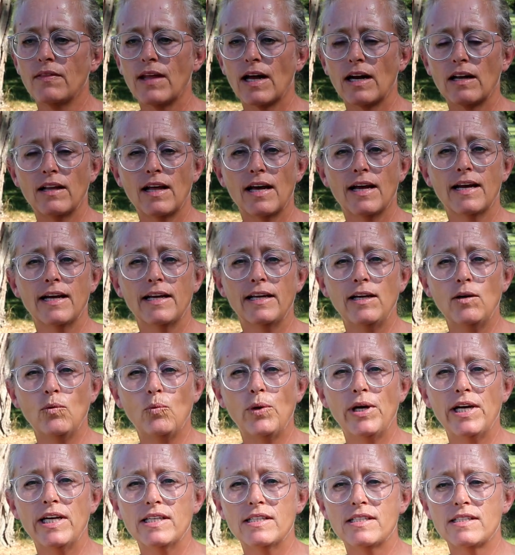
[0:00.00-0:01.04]
That'll let any
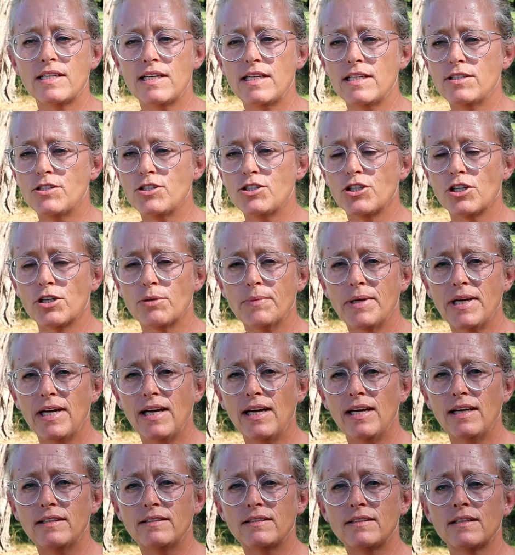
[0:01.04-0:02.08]
weed seeds
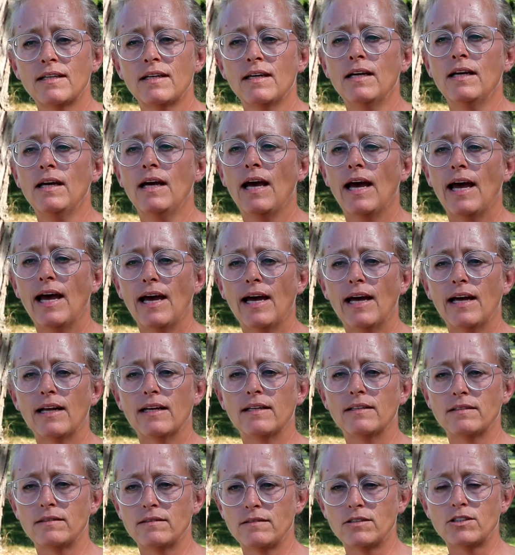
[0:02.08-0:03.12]
germinate
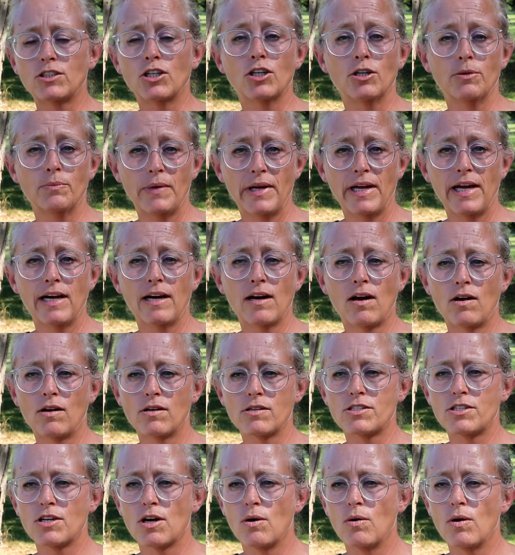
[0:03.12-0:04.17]
and terminate
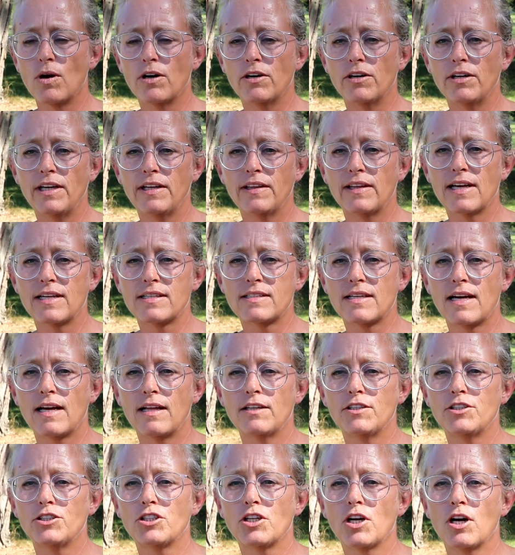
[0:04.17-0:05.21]
also underneath that
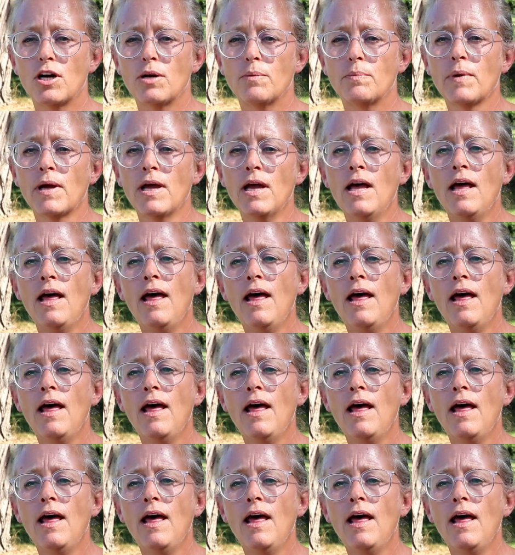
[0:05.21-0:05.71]
silage tarp.